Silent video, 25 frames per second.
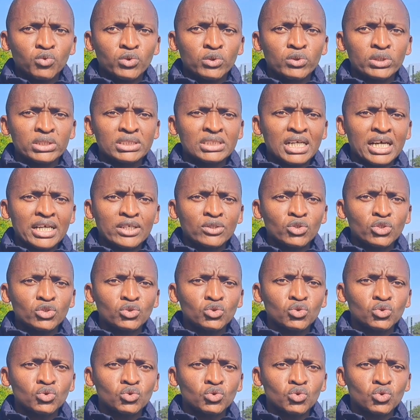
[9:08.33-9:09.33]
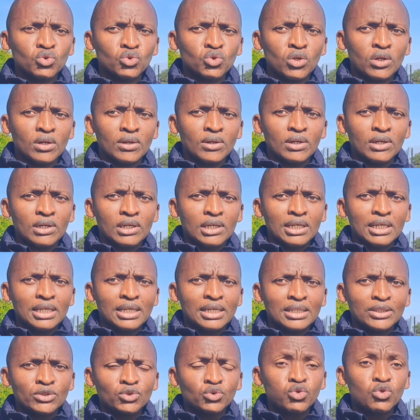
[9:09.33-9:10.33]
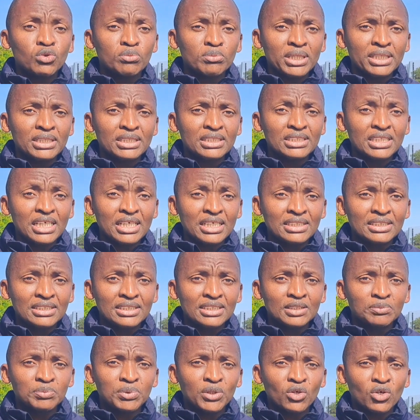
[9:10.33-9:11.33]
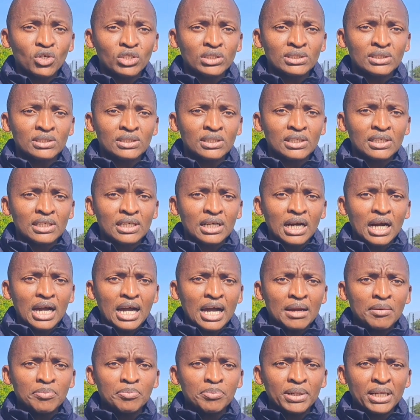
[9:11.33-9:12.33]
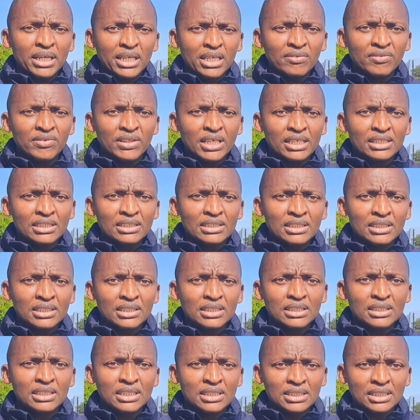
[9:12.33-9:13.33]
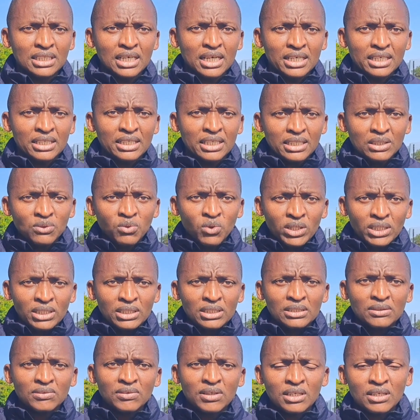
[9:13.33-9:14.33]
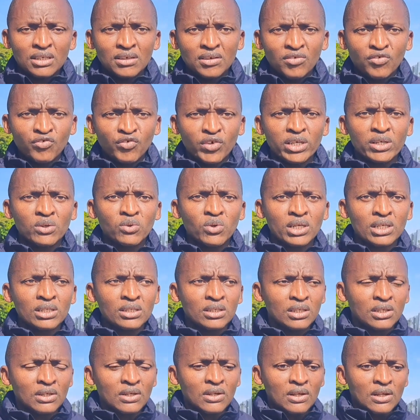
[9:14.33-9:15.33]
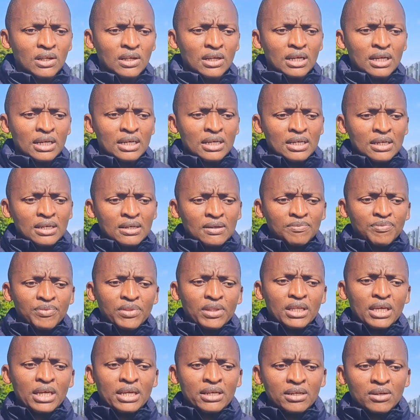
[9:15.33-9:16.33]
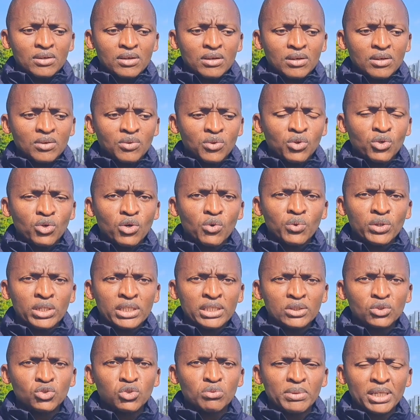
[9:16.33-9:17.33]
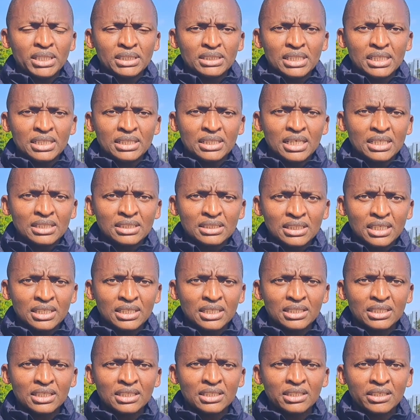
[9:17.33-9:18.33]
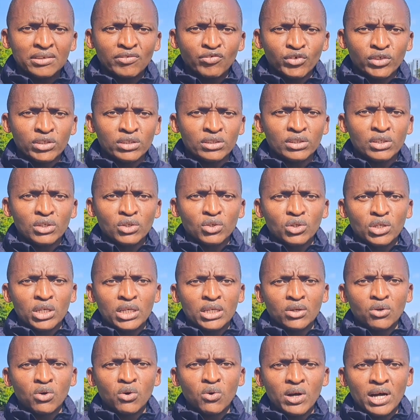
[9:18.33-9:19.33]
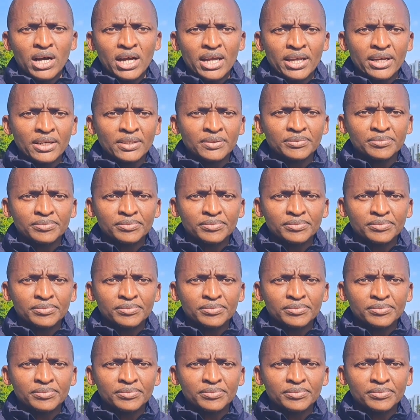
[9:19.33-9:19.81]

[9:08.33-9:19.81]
We will try not to do too many changes, because I believe that it has currently worked very well, and we need to maintain that standard and even go higher.